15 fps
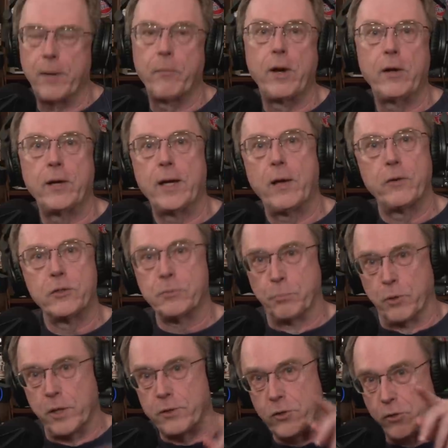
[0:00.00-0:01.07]
Ham Radio Now is
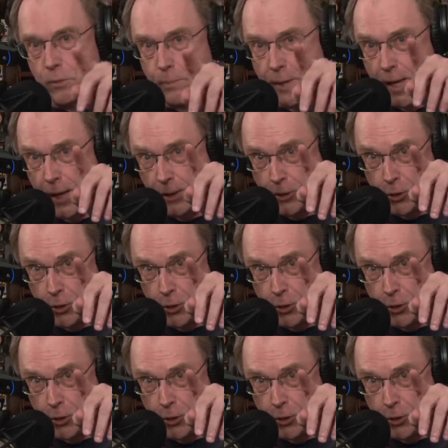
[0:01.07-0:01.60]
brought to you by